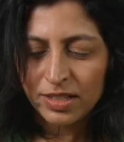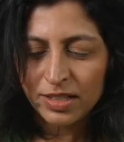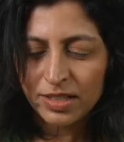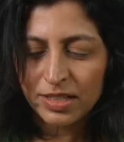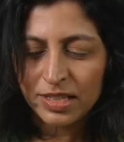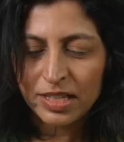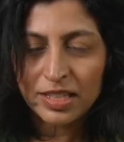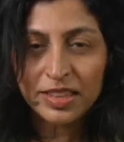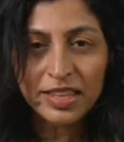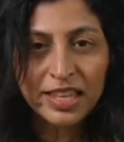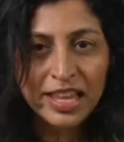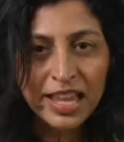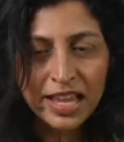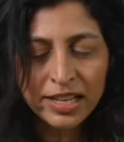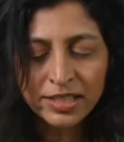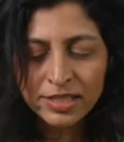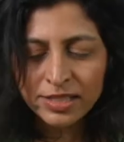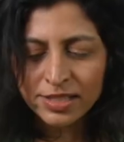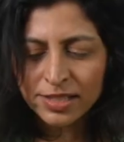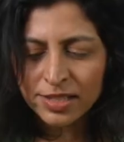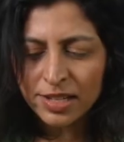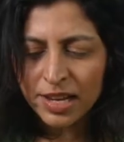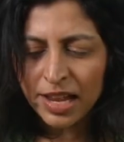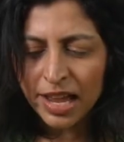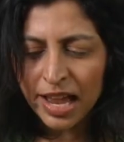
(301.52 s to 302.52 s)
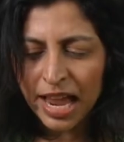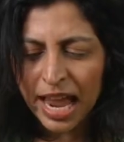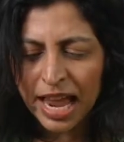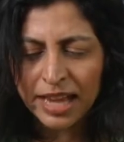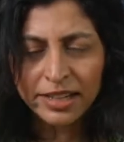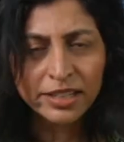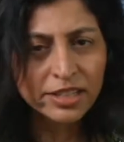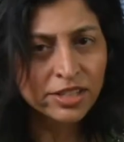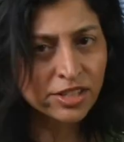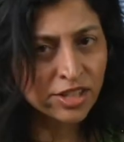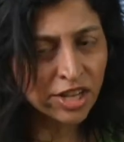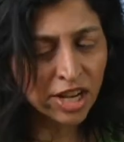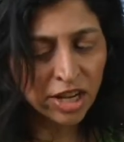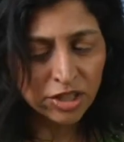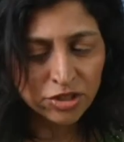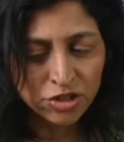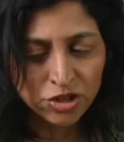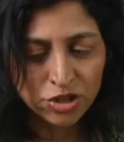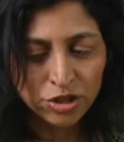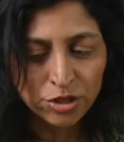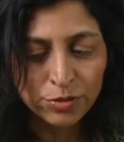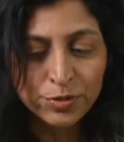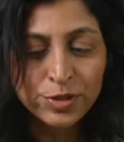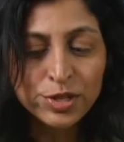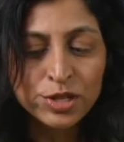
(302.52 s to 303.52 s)
And at the end, Add a
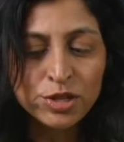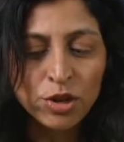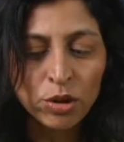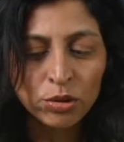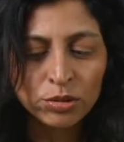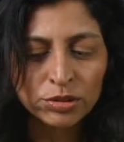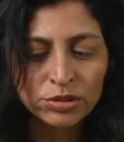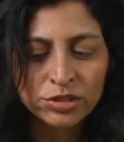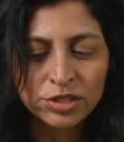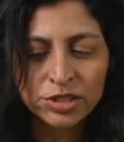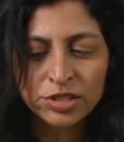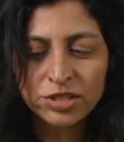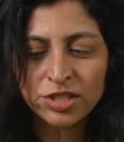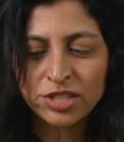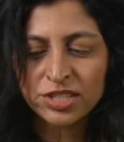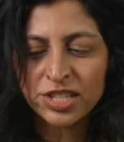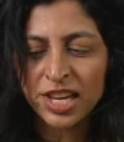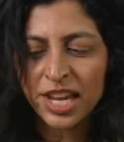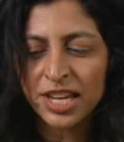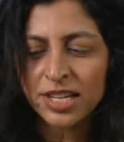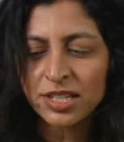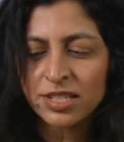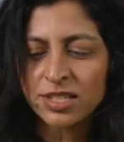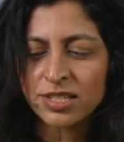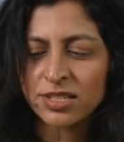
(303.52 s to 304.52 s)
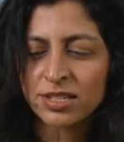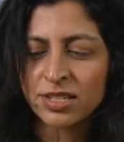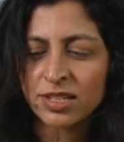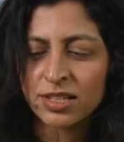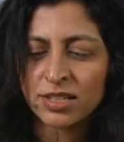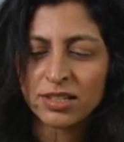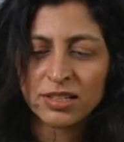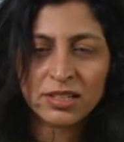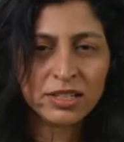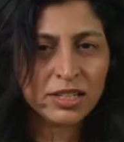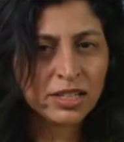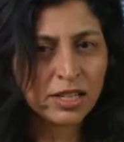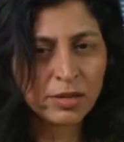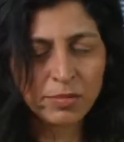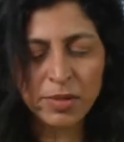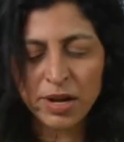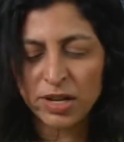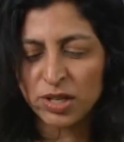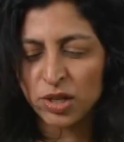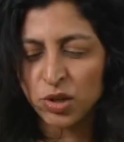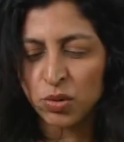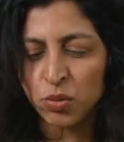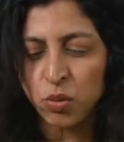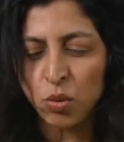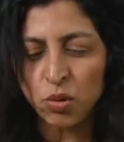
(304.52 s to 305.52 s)
touch of salt to taste,
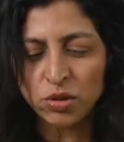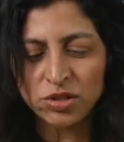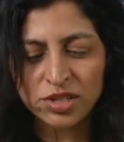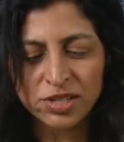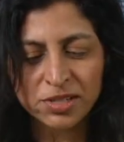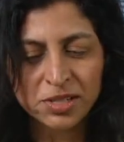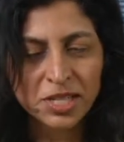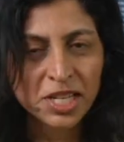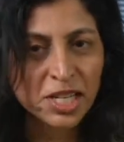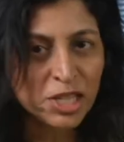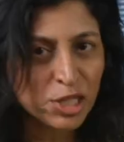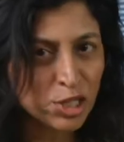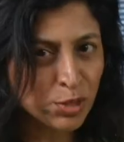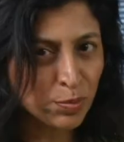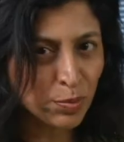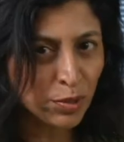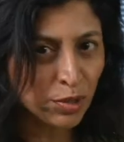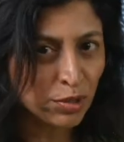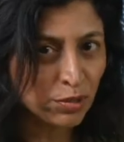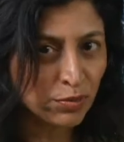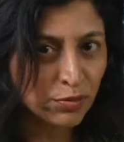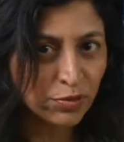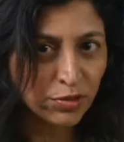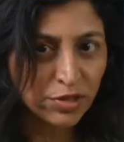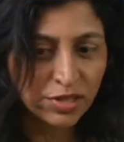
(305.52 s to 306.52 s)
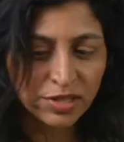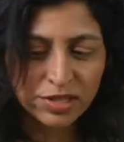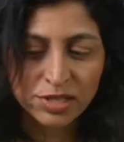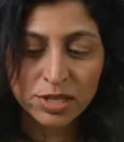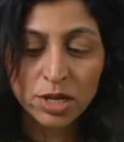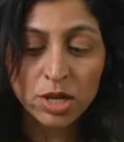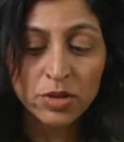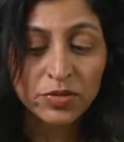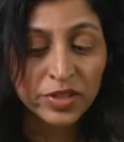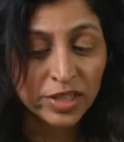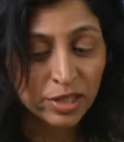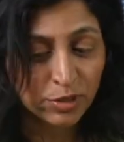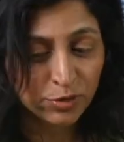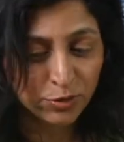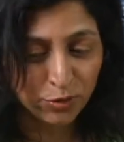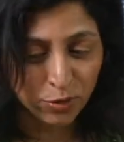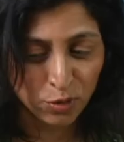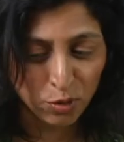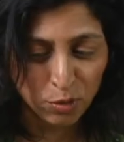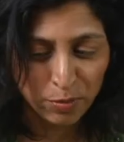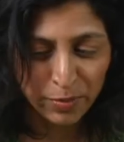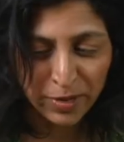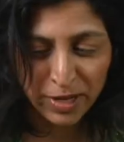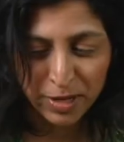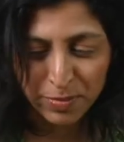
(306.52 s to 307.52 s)
about 1/4 teaspoon for a serving of
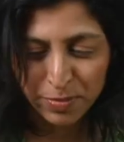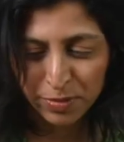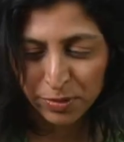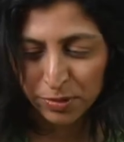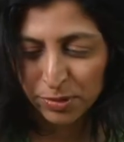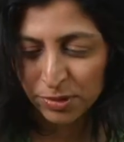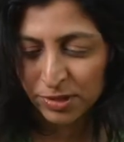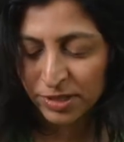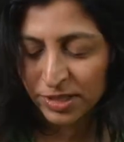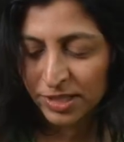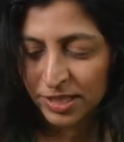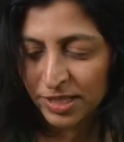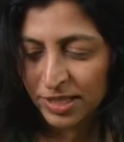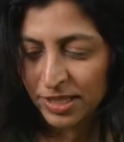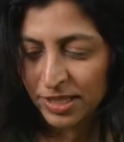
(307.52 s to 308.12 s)
4 people.